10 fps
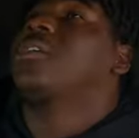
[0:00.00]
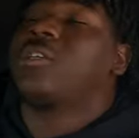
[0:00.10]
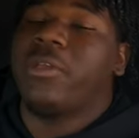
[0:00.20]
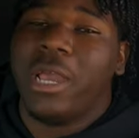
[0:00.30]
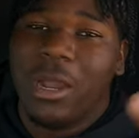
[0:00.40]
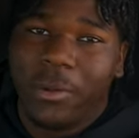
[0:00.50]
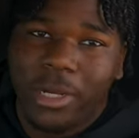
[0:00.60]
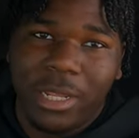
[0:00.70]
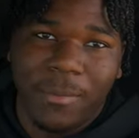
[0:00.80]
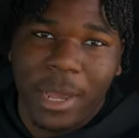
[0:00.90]
So yeah, I
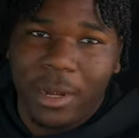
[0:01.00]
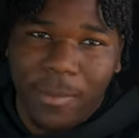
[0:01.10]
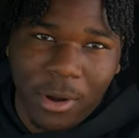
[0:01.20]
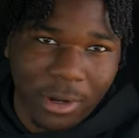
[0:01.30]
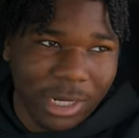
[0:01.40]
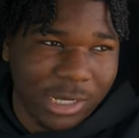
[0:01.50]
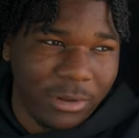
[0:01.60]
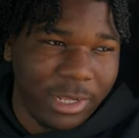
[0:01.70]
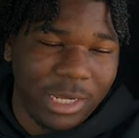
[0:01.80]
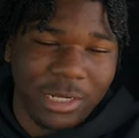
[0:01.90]
already did my depart
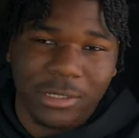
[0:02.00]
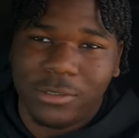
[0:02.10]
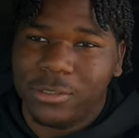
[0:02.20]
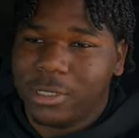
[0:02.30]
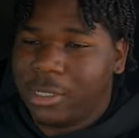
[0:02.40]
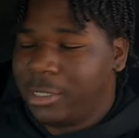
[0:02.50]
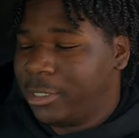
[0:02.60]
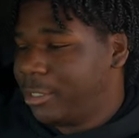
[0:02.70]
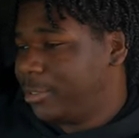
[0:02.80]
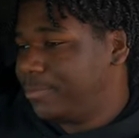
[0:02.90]
call, y'all.
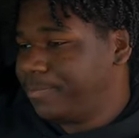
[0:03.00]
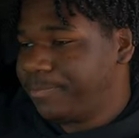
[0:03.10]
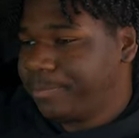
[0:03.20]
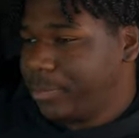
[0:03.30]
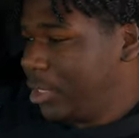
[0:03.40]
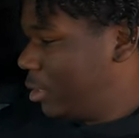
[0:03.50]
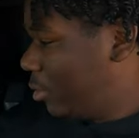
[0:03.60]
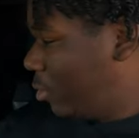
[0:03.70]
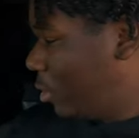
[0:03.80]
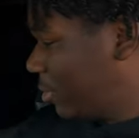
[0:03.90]
Um,
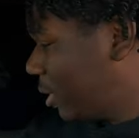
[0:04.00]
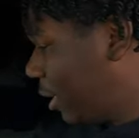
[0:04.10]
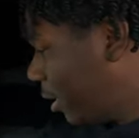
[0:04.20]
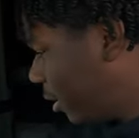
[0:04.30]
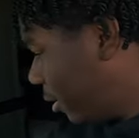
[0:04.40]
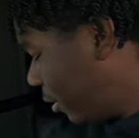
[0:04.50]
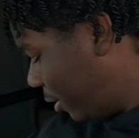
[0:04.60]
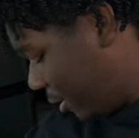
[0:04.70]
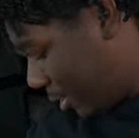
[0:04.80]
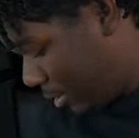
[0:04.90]
you know what I'm saying?
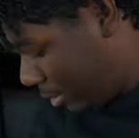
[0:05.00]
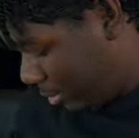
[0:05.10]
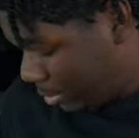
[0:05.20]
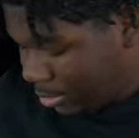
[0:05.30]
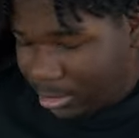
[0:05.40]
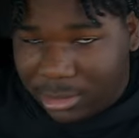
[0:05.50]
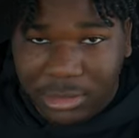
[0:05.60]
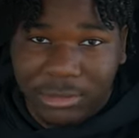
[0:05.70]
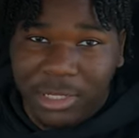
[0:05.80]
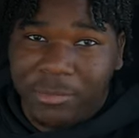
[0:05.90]
Um,
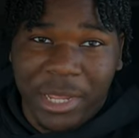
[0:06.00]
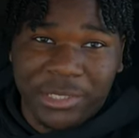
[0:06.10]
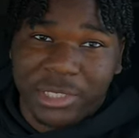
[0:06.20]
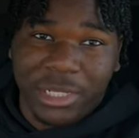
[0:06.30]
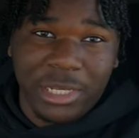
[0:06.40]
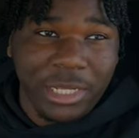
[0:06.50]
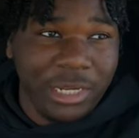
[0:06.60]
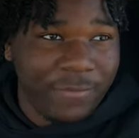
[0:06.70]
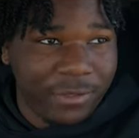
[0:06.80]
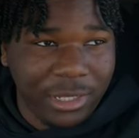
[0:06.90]
did basically
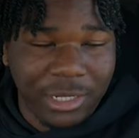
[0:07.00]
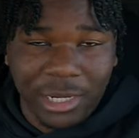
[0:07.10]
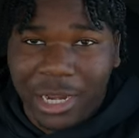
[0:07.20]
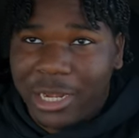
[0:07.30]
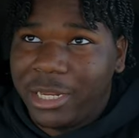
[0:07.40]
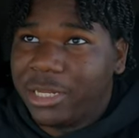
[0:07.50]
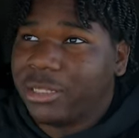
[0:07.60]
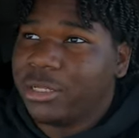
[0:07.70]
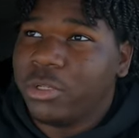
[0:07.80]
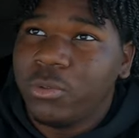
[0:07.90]
did everything that I
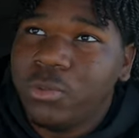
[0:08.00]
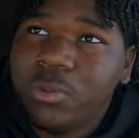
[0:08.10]
needed to do.